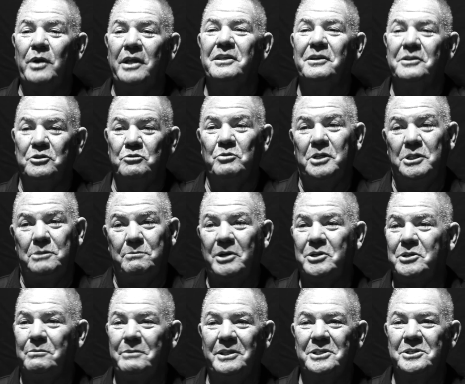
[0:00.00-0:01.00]
what I think is really
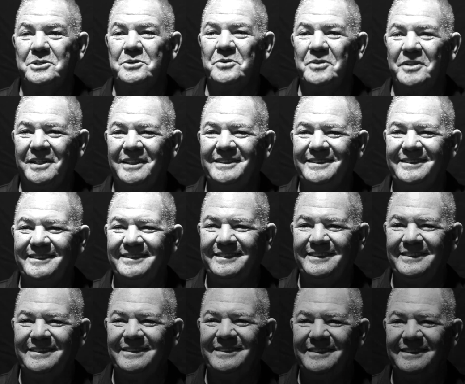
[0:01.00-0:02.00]
special about the
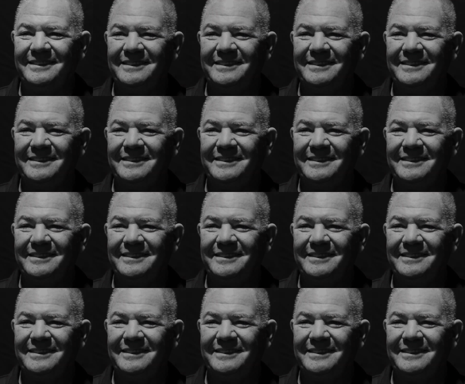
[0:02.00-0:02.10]
school.